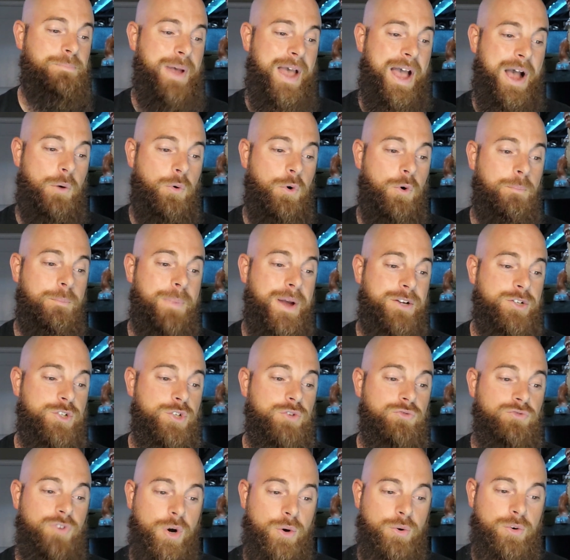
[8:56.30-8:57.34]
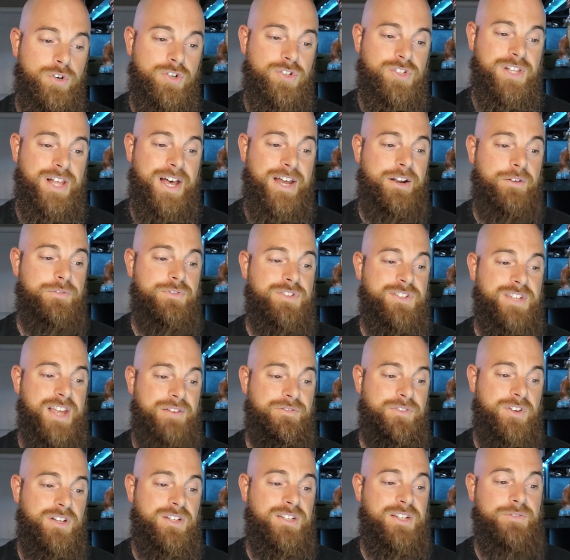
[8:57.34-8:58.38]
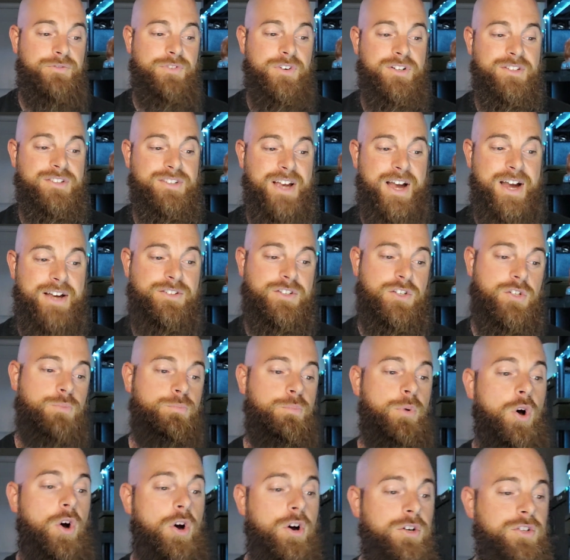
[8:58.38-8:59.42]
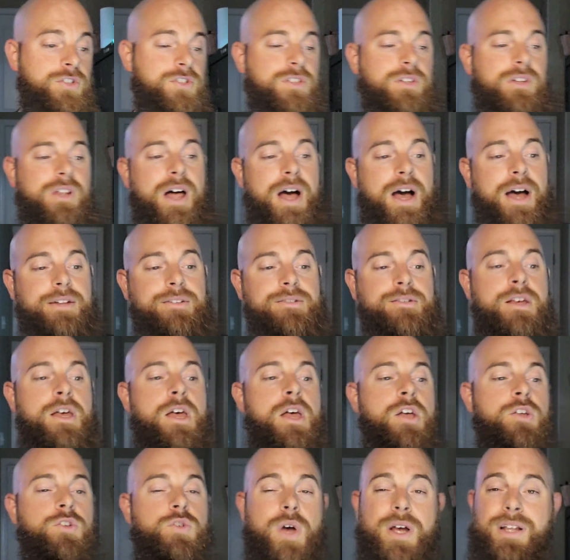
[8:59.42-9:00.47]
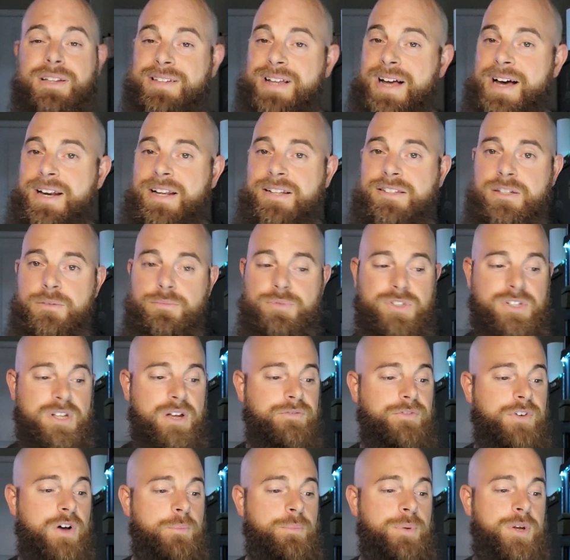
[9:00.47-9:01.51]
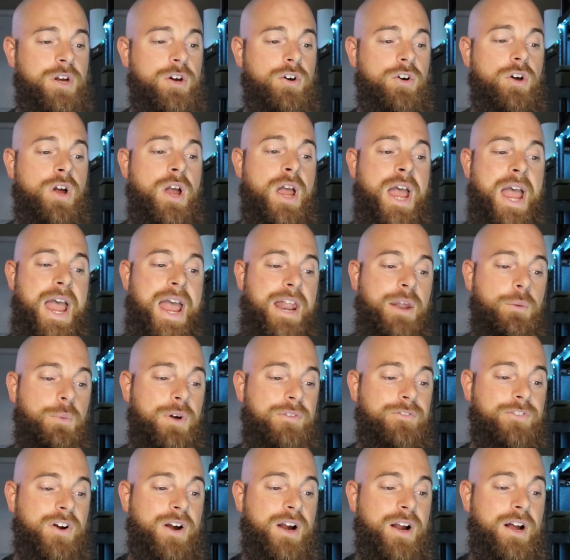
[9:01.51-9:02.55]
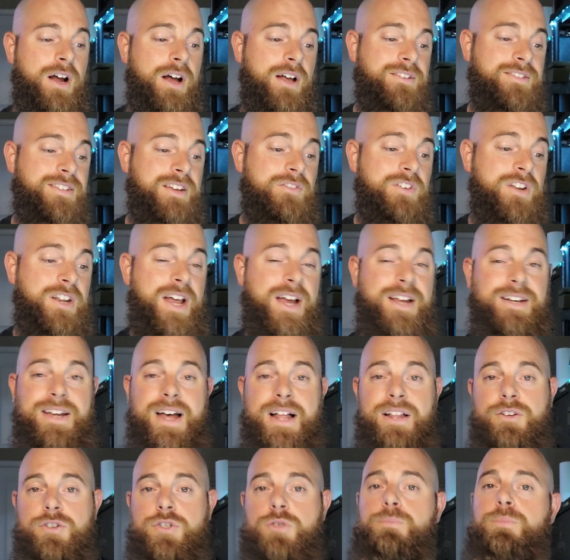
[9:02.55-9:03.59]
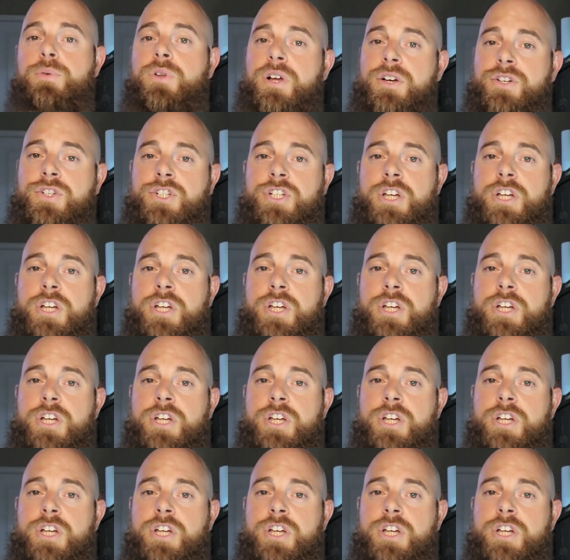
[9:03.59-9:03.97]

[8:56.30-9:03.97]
Powder Measure Rotors. A lot of seven different sizes, parts, lot. So I lotted some stuff up here and it went for uh, $79 plus